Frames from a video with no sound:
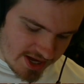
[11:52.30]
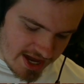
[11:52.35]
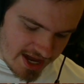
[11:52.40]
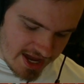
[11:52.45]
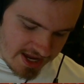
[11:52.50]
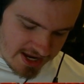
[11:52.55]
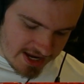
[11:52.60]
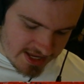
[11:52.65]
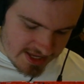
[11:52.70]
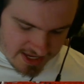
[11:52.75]

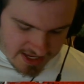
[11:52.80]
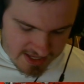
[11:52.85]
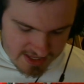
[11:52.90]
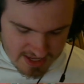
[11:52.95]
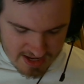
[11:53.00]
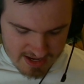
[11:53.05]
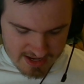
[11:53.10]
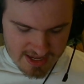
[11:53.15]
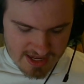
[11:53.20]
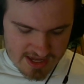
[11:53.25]
anything
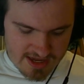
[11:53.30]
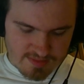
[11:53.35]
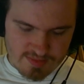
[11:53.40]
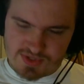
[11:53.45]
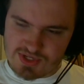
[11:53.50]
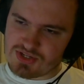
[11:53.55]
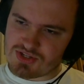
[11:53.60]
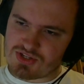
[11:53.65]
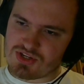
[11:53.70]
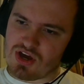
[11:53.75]
that
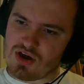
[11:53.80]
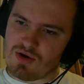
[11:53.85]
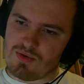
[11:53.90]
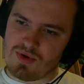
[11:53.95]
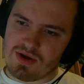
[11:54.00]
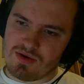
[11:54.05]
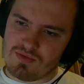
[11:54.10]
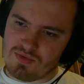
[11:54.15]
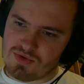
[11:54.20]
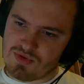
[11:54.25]
keeps us
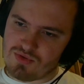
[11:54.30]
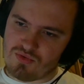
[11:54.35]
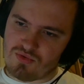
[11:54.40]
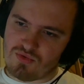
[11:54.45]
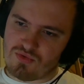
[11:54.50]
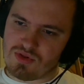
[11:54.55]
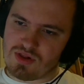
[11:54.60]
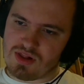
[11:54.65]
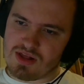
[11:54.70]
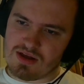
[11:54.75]
going with
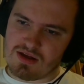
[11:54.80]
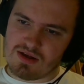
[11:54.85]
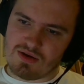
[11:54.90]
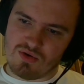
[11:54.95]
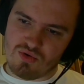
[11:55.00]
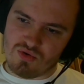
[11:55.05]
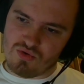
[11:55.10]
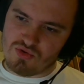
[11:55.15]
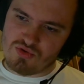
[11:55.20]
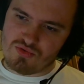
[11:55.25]
all
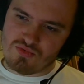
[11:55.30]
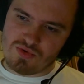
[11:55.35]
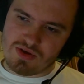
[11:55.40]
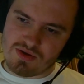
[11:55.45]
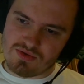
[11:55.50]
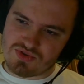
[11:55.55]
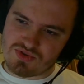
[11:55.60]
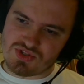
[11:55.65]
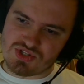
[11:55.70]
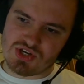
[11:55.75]
the
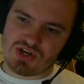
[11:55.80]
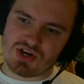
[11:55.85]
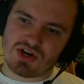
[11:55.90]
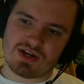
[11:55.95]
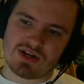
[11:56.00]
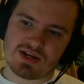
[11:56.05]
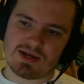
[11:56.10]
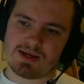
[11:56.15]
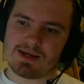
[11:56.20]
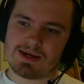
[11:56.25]
wheels
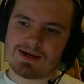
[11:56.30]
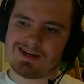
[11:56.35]
turning